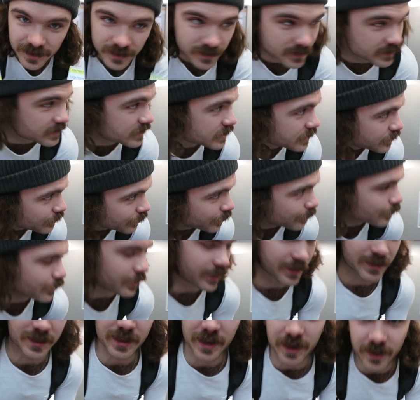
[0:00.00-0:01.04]
This is the room we're
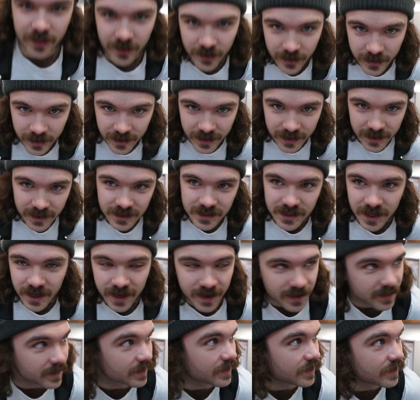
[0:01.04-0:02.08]
in today though. It's
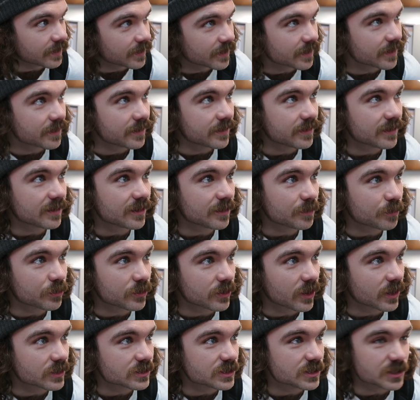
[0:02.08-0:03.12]
like a little, little
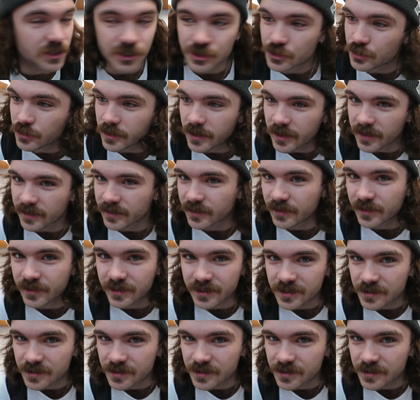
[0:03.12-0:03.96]
production studio.